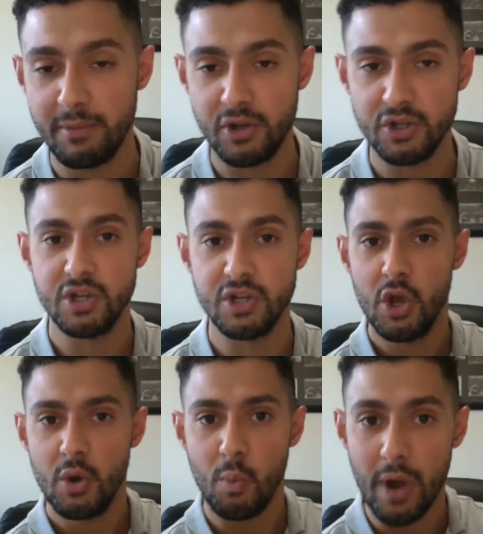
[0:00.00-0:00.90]
Because
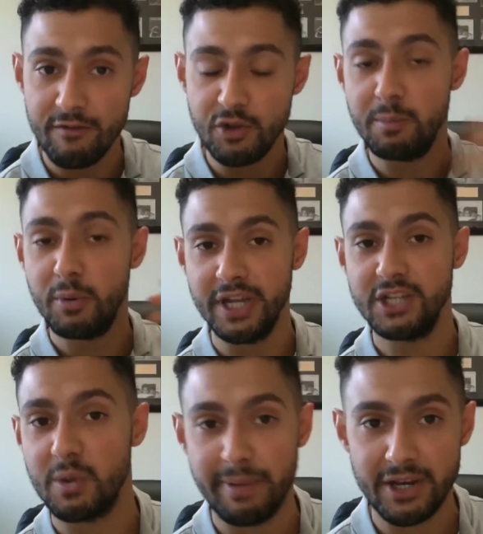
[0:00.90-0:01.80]
whatever you put
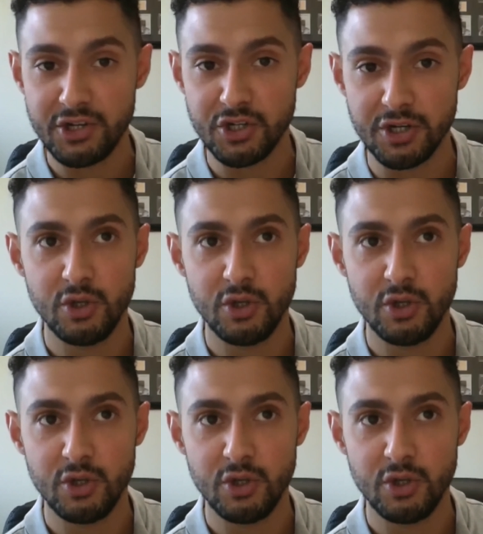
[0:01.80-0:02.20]
into a pension,